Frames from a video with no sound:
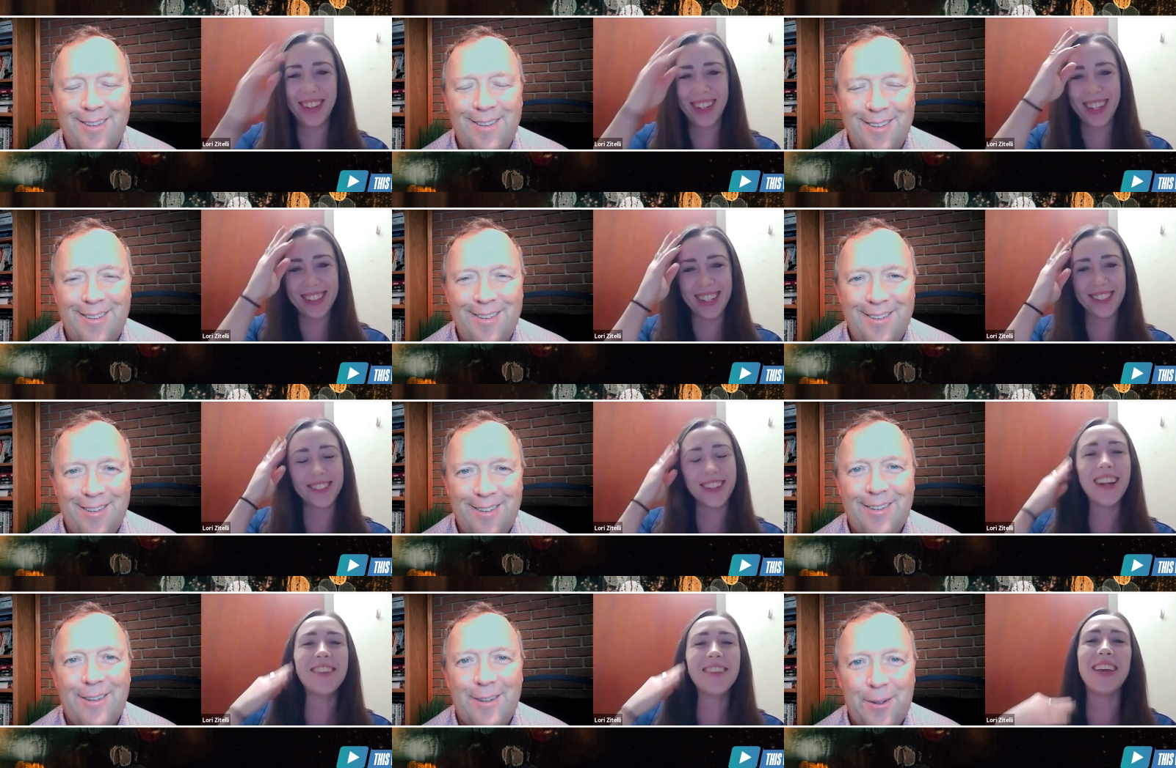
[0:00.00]
Speaker 1: because I
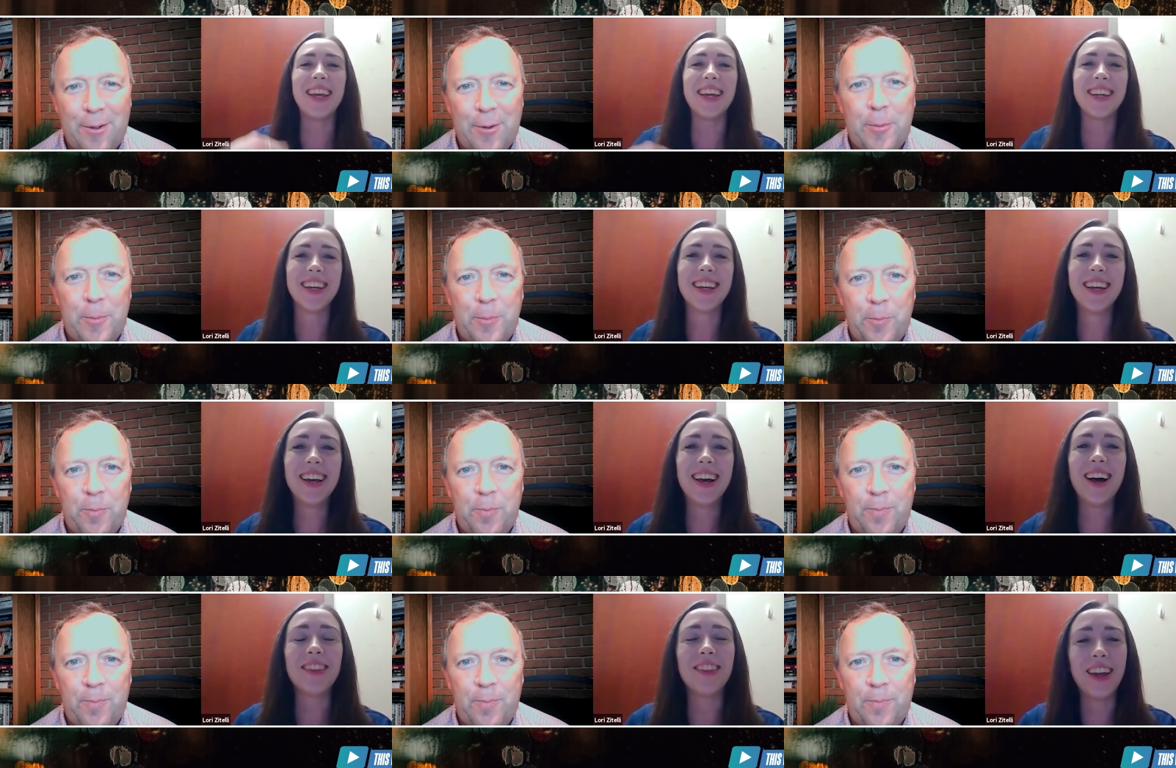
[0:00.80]
try to make
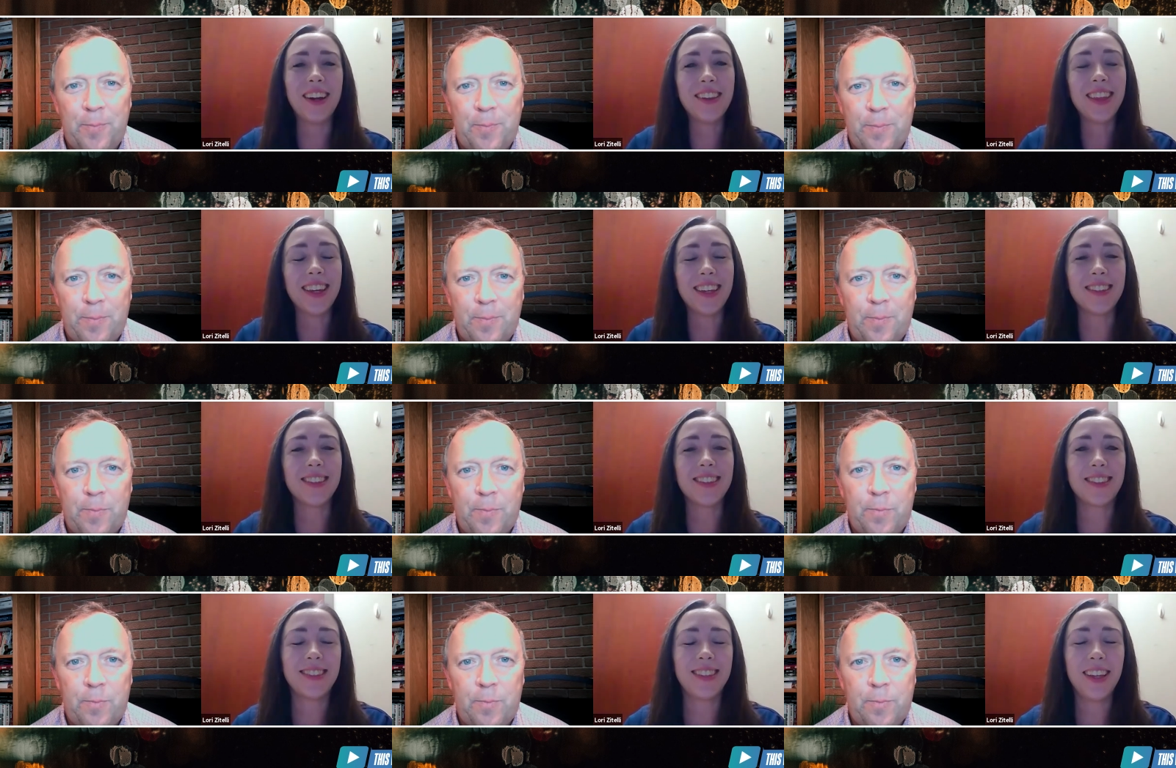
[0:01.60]
a lot of
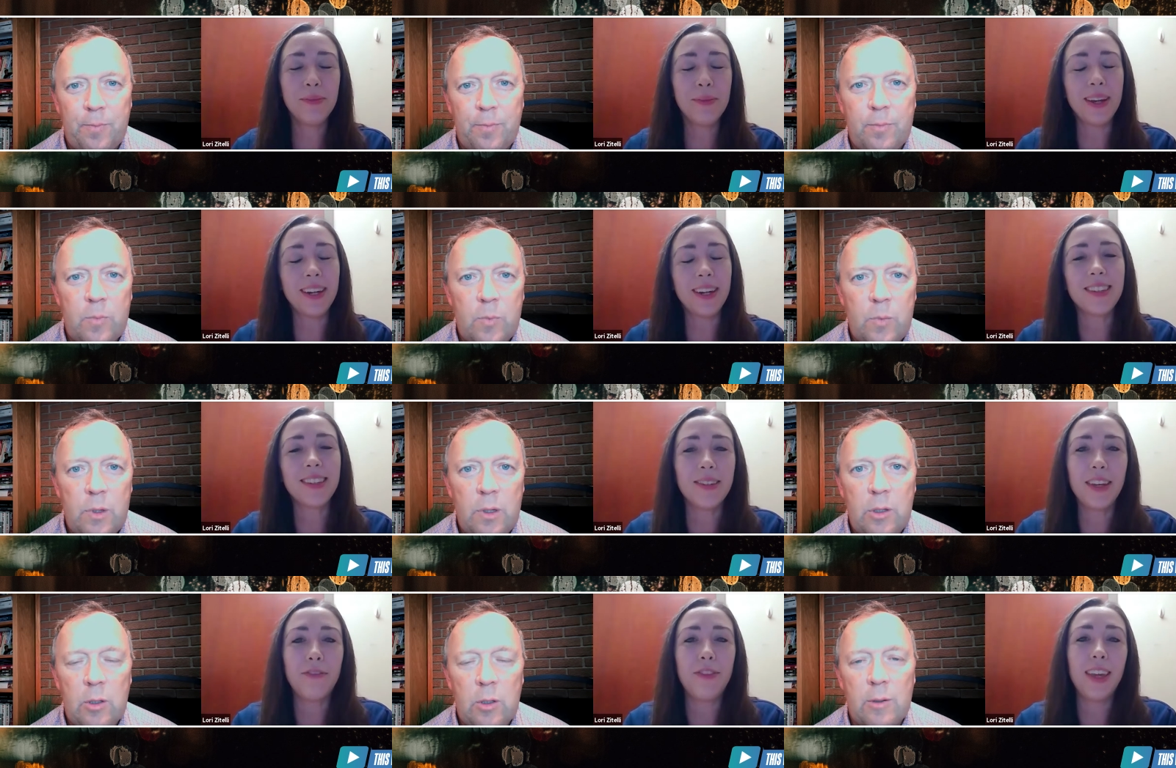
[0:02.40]
things
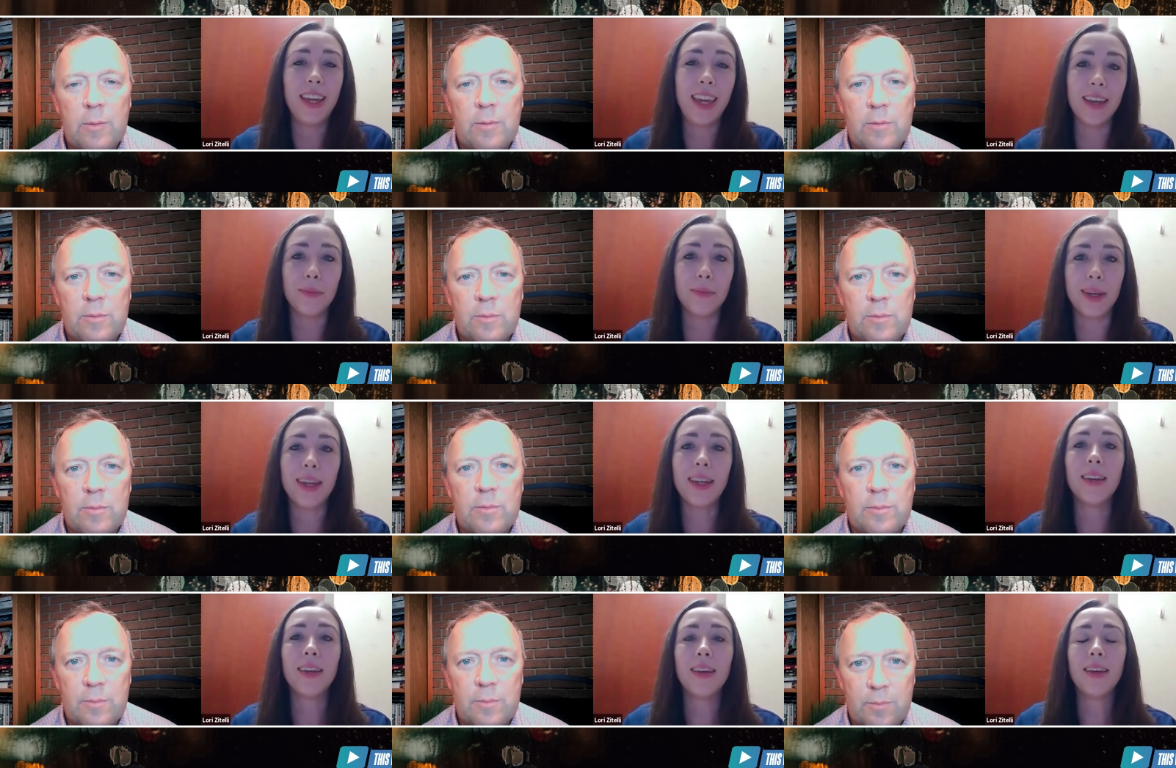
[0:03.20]
telemedicine if they can
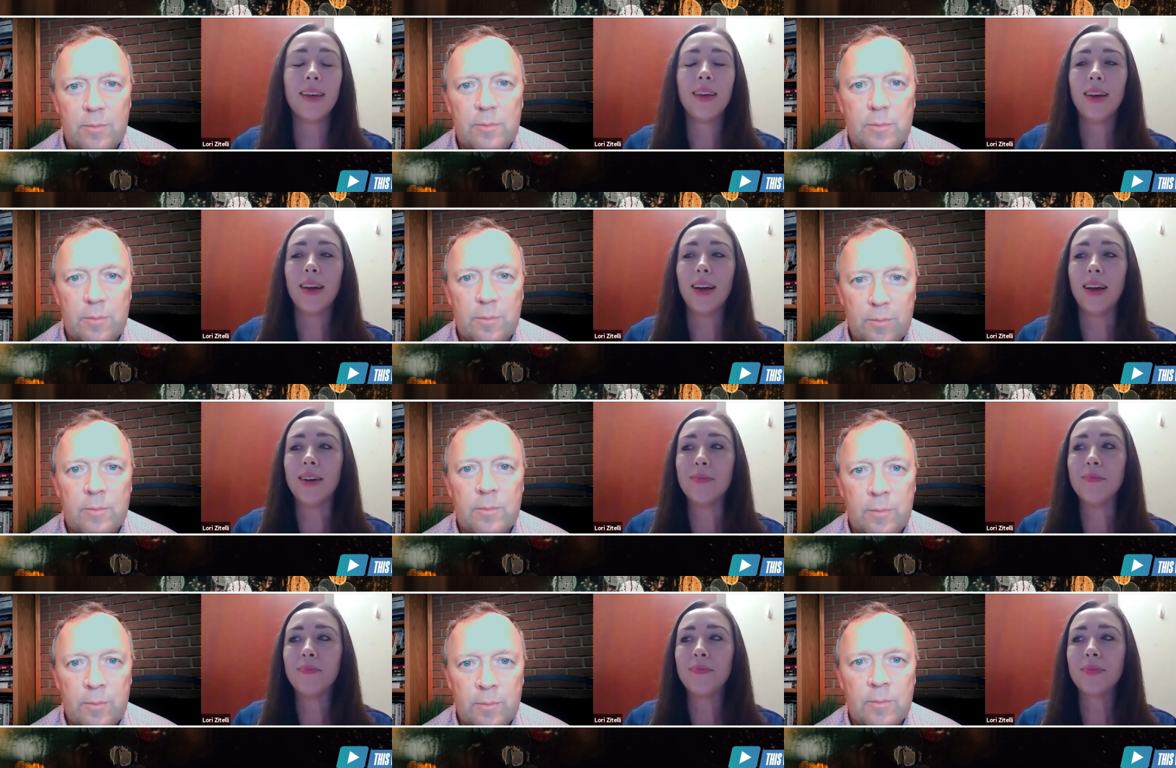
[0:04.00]
be.
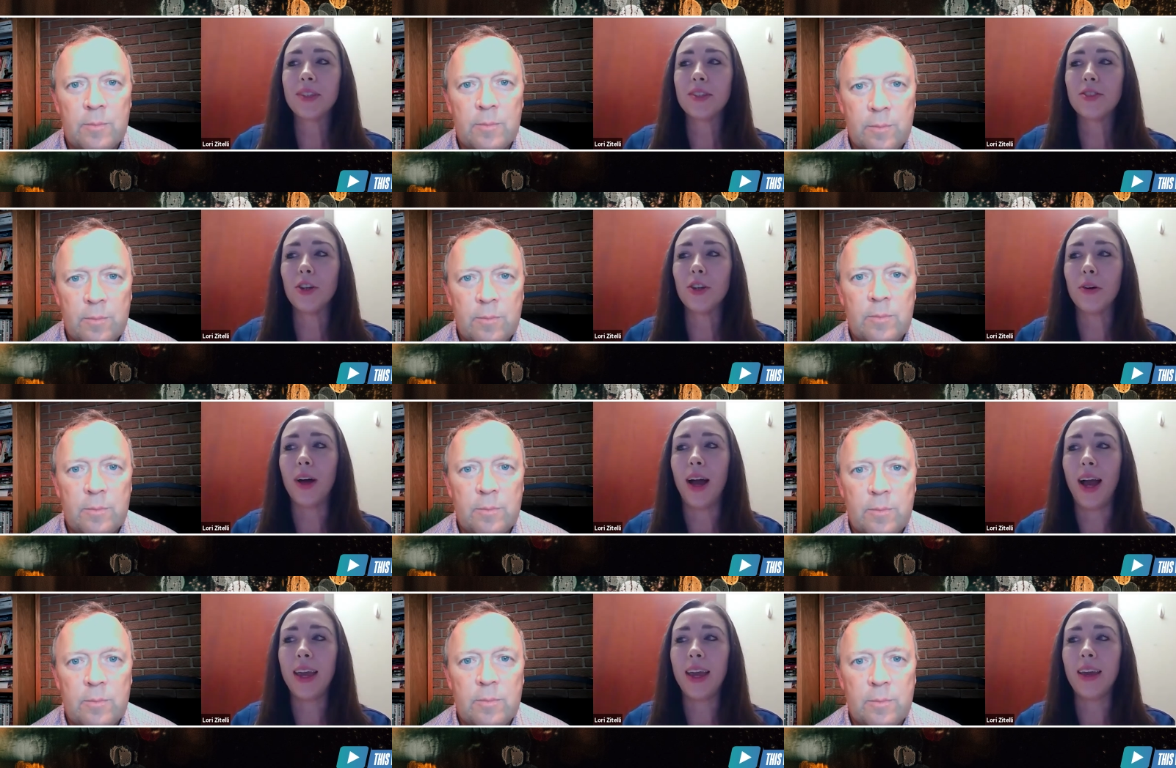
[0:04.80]
Um, so
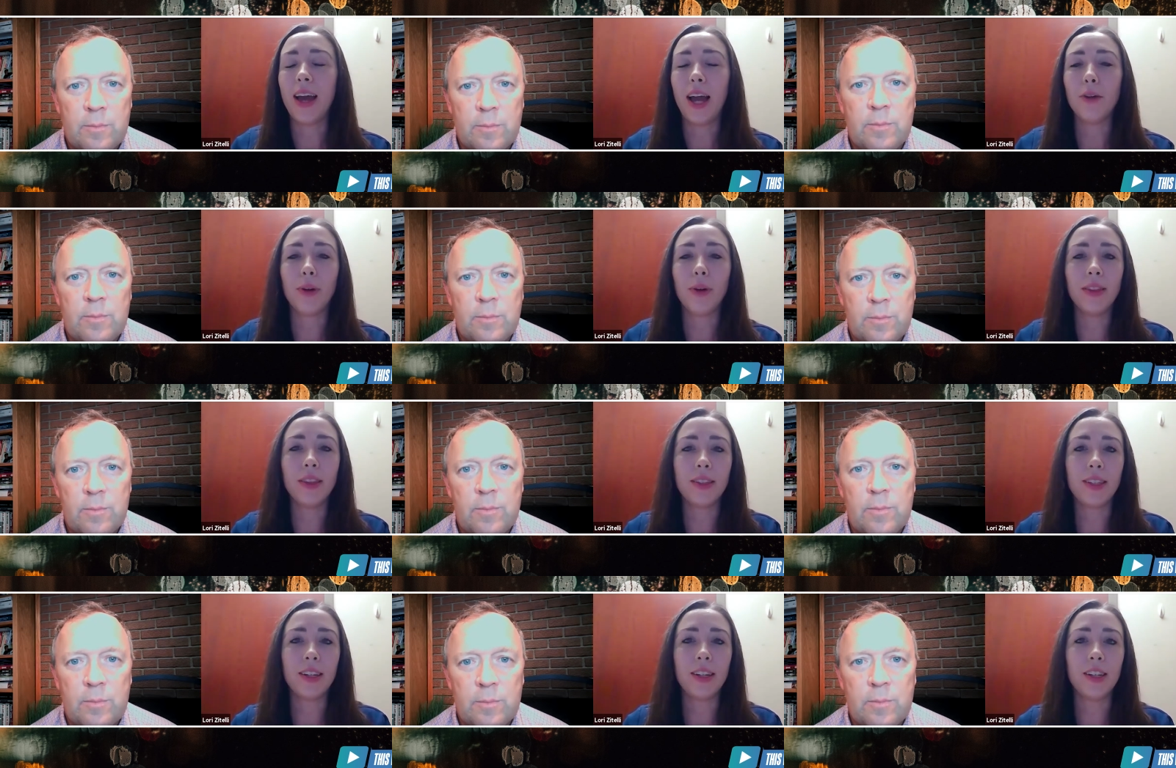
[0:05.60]
I I run
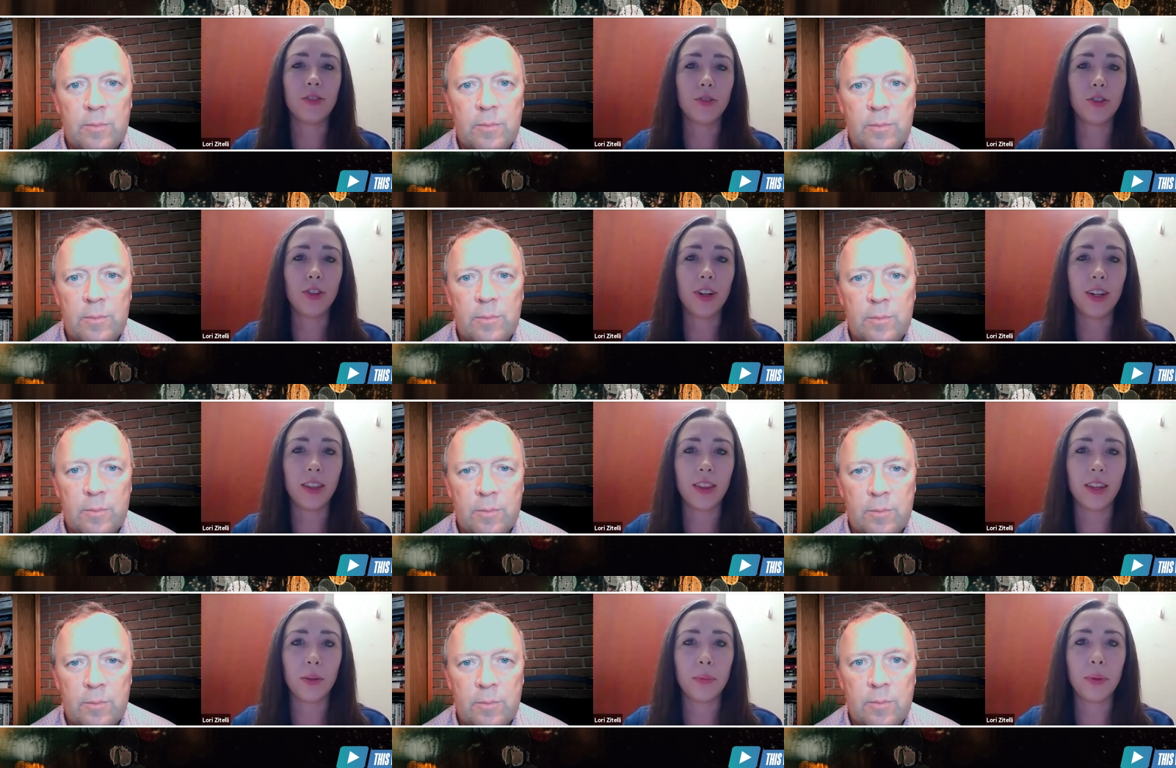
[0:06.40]
the tinnitus
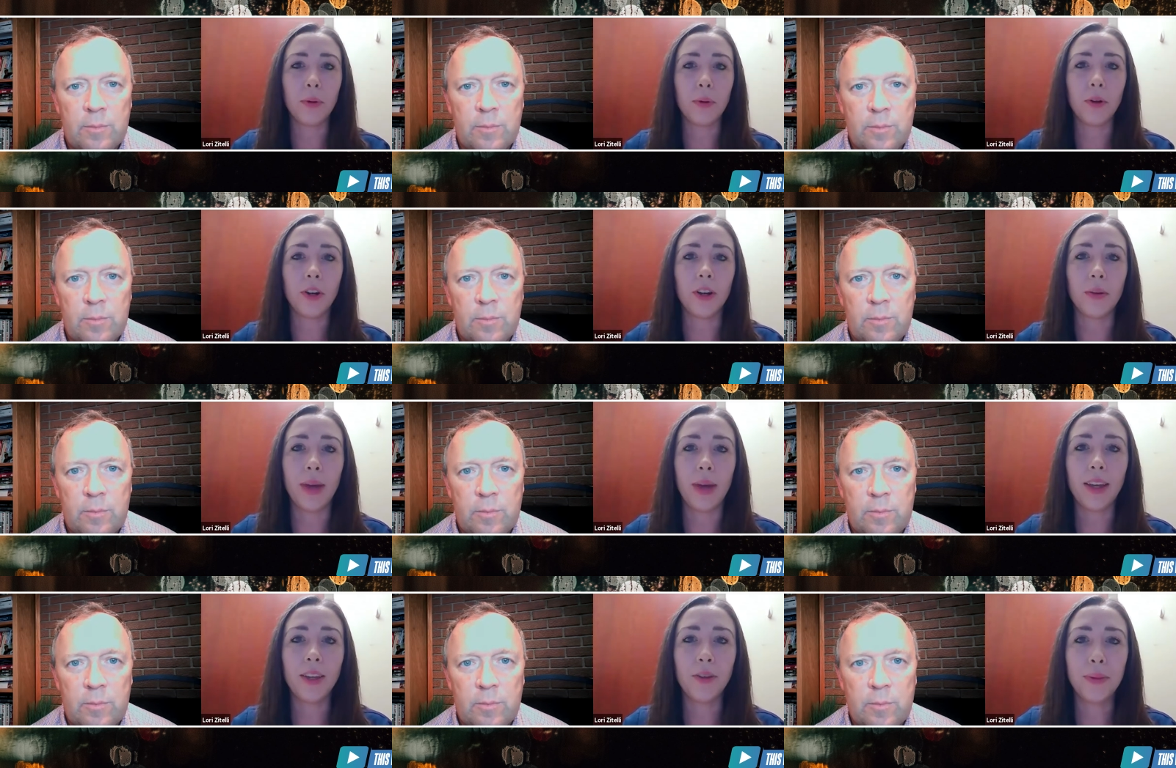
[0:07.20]
retraining therapy program
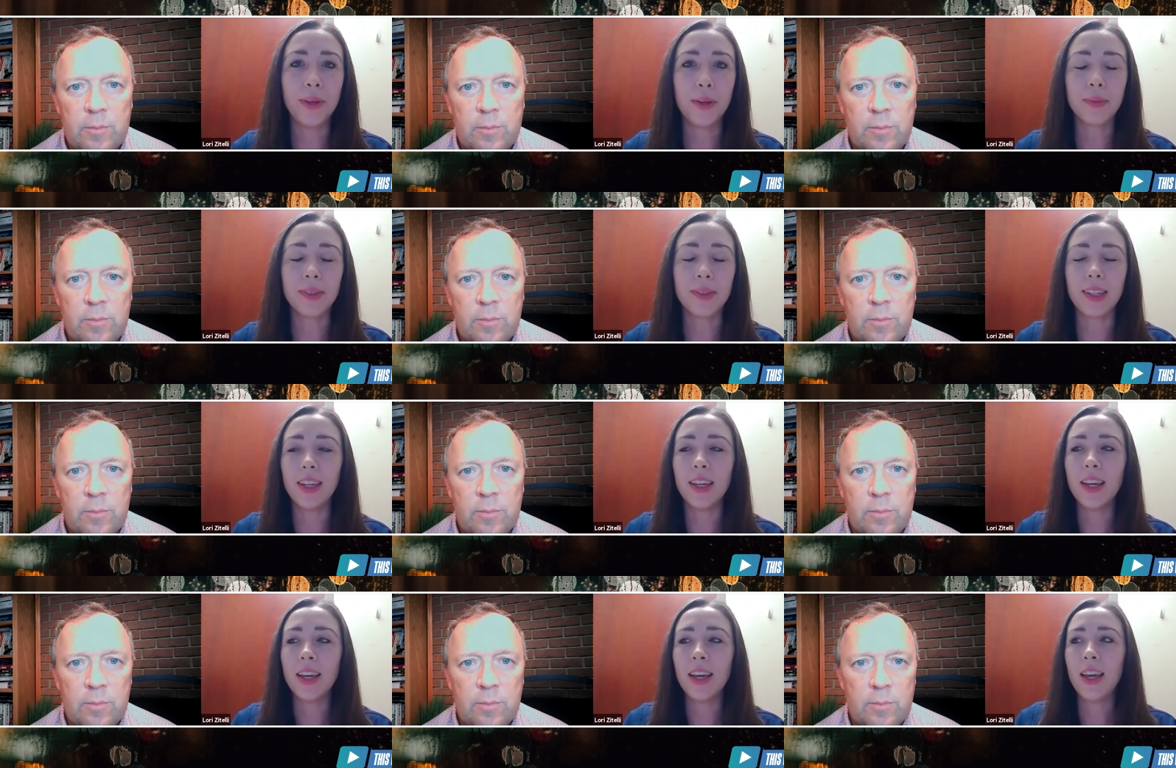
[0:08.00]
at
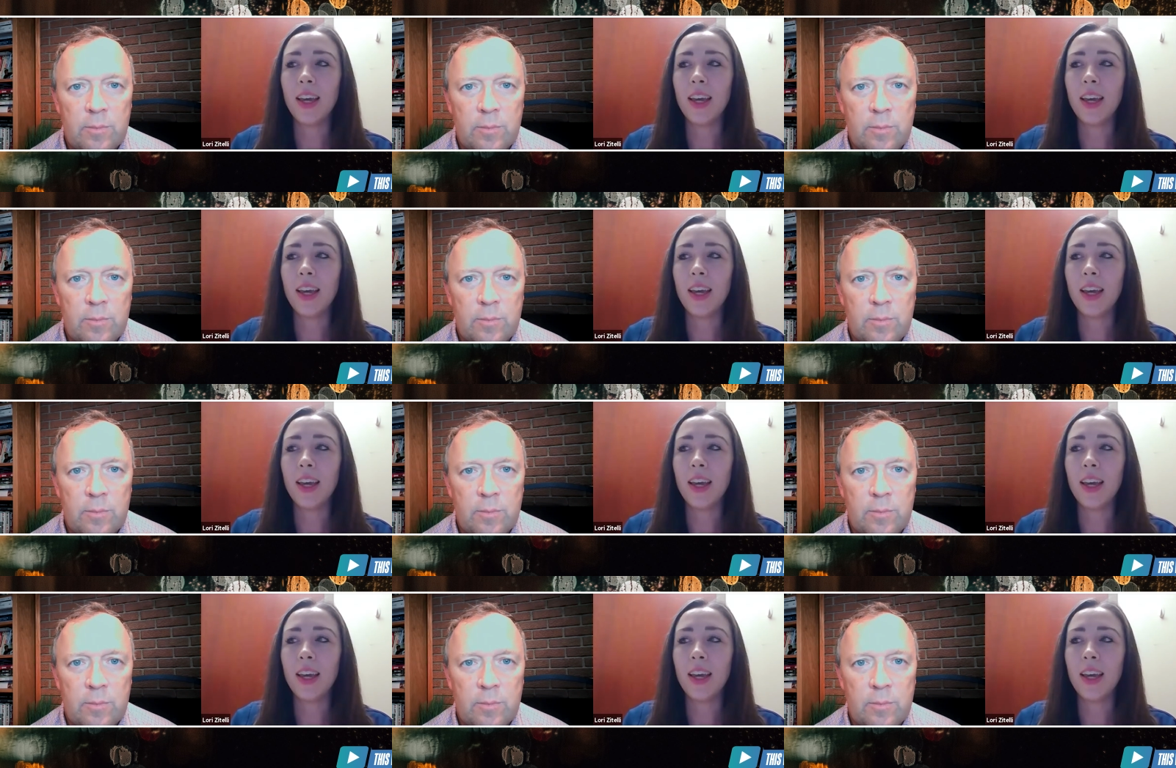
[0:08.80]
UPMC